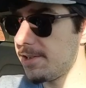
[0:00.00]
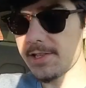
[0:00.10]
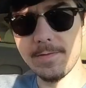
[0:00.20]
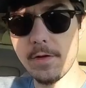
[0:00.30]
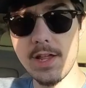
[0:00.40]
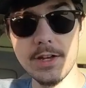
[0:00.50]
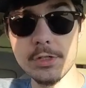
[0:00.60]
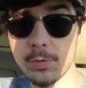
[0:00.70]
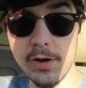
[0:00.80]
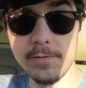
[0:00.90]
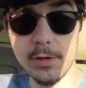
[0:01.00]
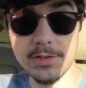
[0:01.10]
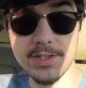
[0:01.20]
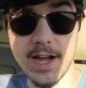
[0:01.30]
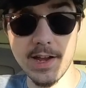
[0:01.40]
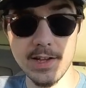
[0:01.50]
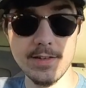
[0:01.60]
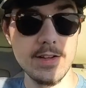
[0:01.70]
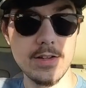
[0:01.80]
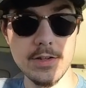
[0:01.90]
is, if you need a 12-volt
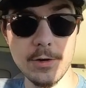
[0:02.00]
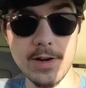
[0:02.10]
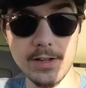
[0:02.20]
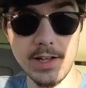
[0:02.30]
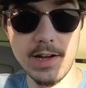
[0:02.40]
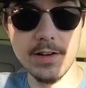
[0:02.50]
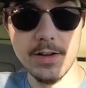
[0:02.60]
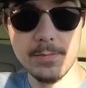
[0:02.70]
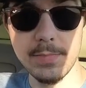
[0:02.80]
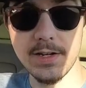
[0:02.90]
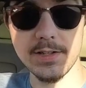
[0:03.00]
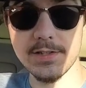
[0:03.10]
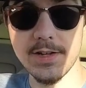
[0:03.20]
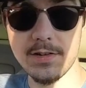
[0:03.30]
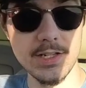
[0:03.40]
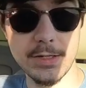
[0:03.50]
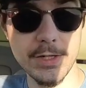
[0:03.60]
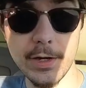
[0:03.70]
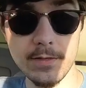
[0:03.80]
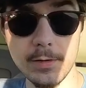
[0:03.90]
socket, you're in luck, because there's a
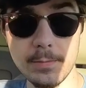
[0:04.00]
ton of